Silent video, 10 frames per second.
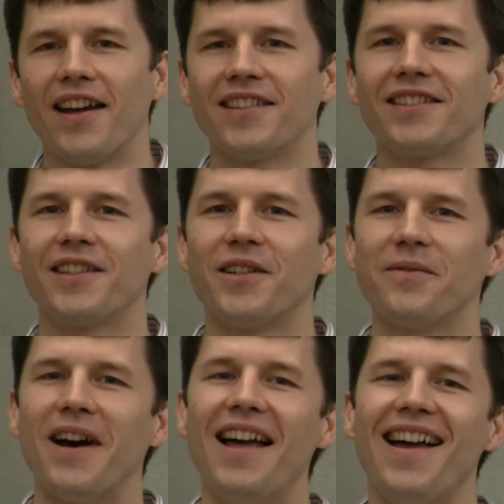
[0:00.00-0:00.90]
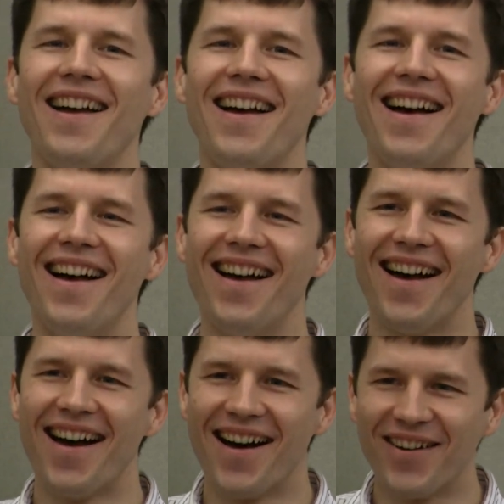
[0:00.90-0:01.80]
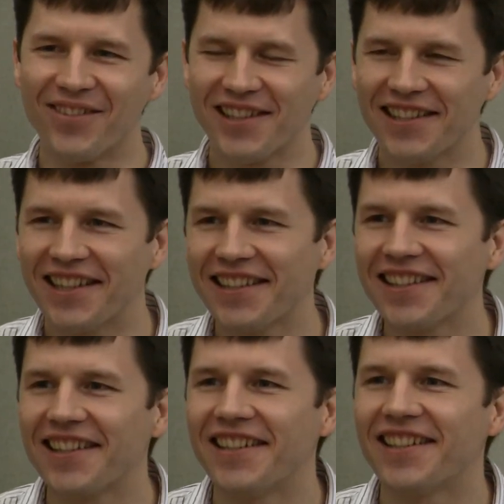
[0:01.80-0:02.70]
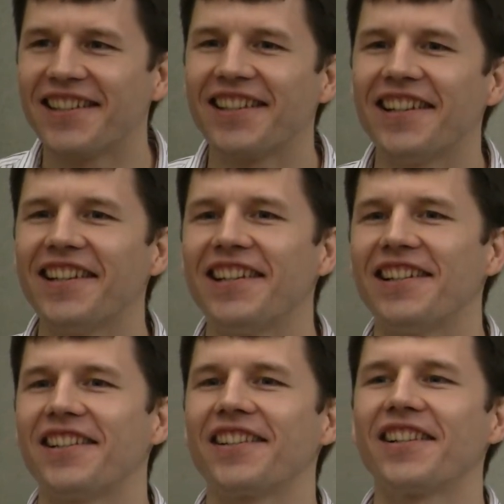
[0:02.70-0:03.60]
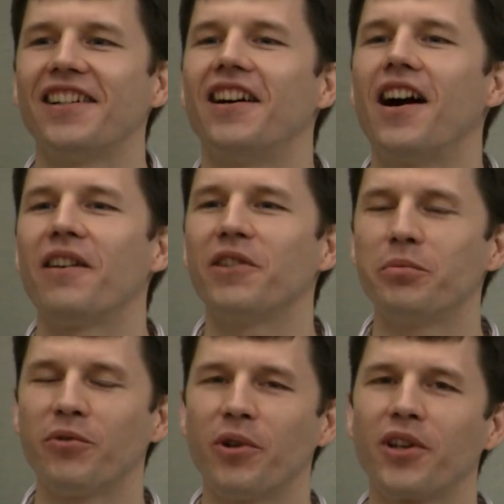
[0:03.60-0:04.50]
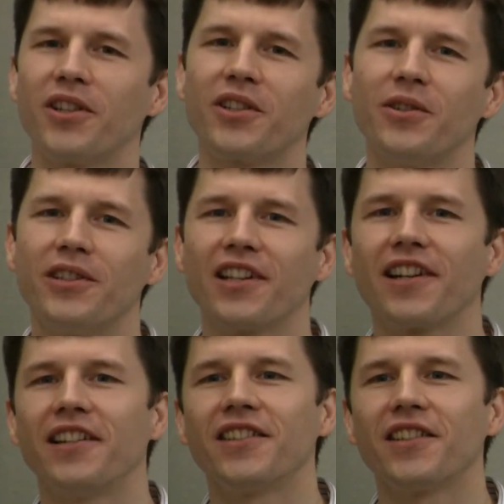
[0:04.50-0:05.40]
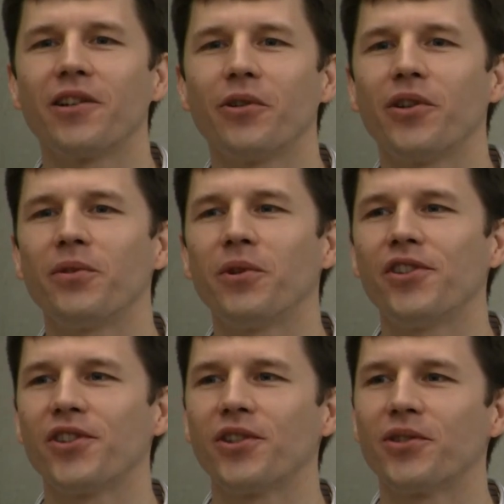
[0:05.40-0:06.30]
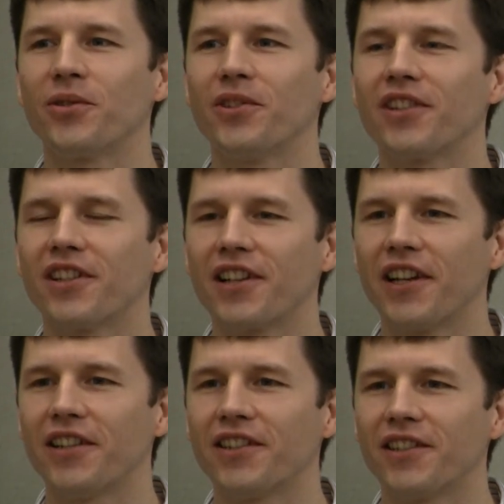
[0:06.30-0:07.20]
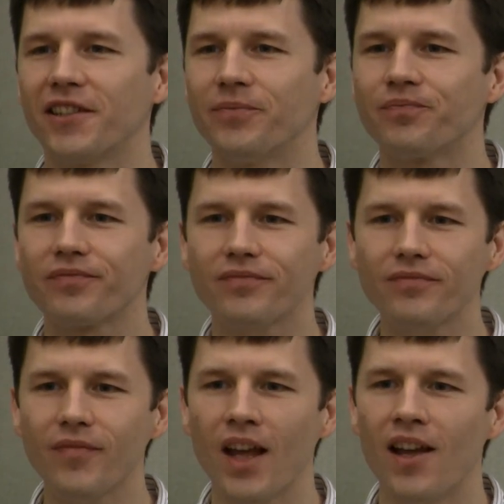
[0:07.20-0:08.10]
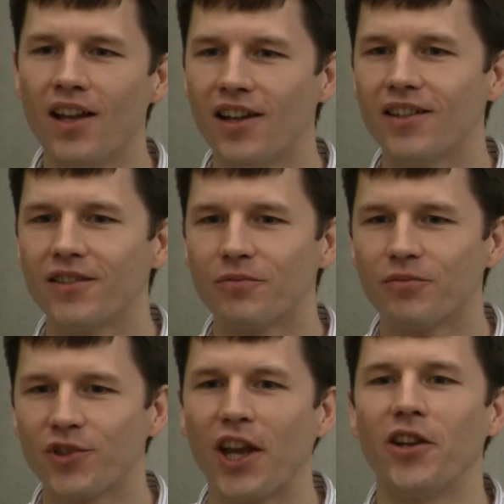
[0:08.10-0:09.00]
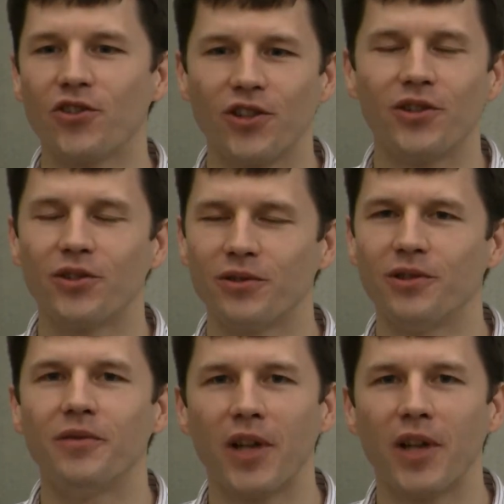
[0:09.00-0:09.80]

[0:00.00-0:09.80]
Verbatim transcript: and um, for the next uh, three years, uh, I will be working on a grant at our university to integrate um, SAGE into